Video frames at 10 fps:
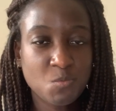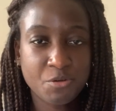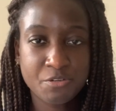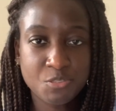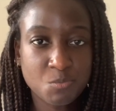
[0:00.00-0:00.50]

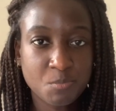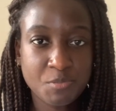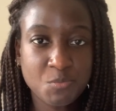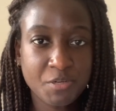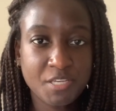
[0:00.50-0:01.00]
worry, you won't be
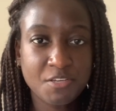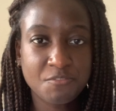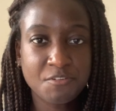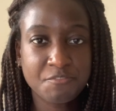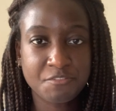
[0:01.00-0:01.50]
working
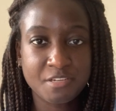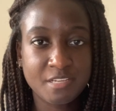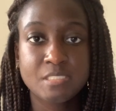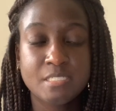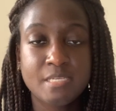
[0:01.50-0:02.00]
for free.